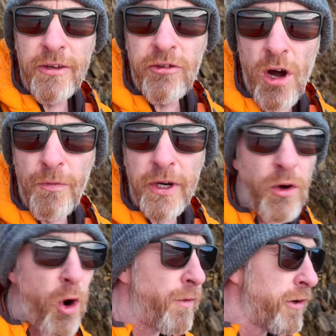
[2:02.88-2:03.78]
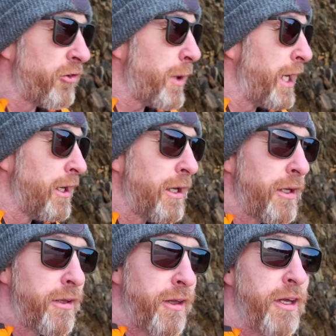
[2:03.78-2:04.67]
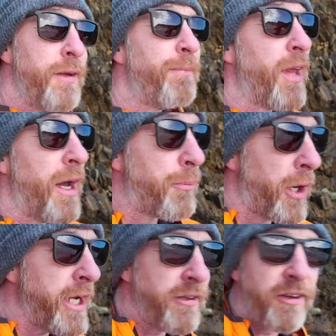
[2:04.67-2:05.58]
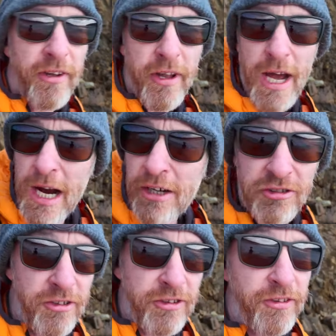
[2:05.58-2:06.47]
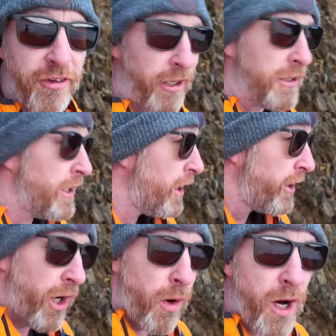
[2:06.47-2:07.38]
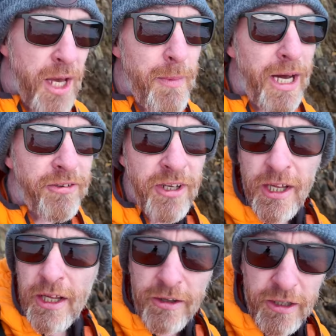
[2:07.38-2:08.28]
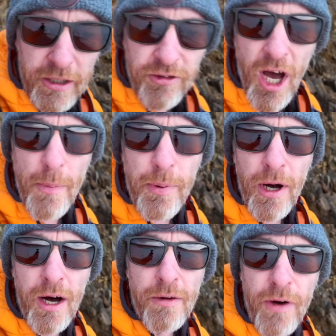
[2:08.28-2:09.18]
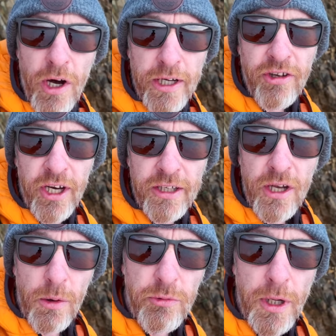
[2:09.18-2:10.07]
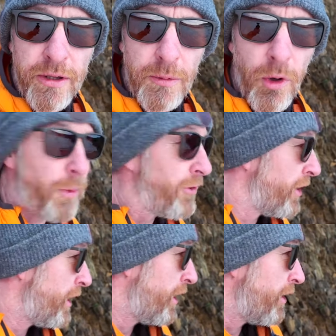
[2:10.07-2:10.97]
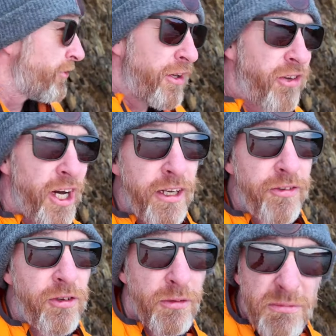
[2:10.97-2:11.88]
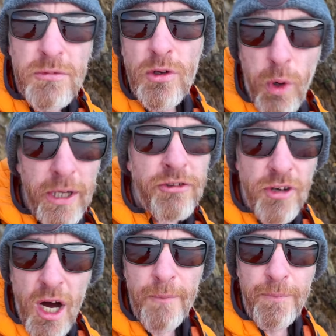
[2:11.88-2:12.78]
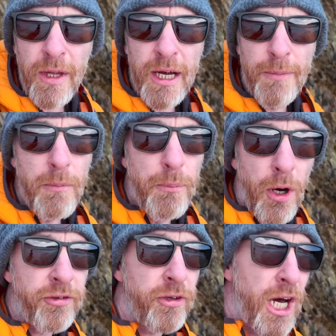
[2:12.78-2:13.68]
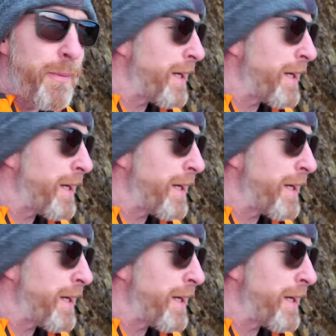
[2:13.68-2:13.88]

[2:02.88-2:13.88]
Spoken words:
it's covering over as well the brightness or the harshness that's there. Now, I'm at the top of high tide now as well at the moment, so the tide is quite strong, but I'm